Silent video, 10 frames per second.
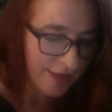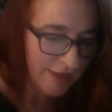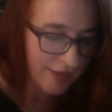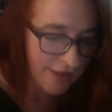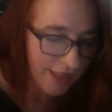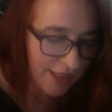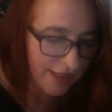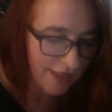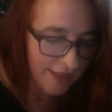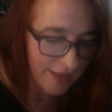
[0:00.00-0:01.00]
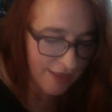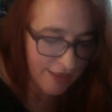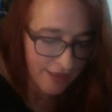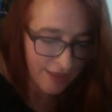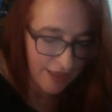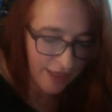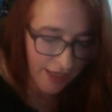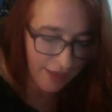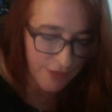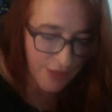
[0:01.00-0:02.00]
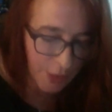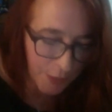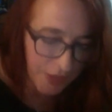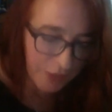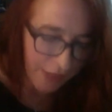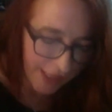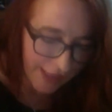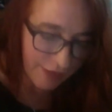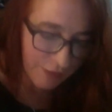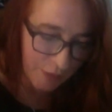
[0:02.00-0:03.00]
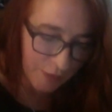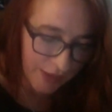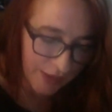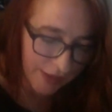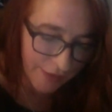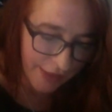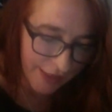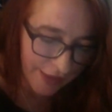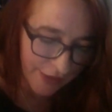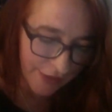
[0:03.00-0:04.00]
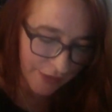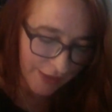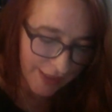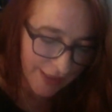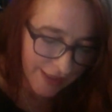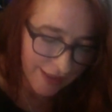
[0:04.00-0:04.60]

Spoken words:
Okay. I was hoping Reagan would be on. Reagan, are you on?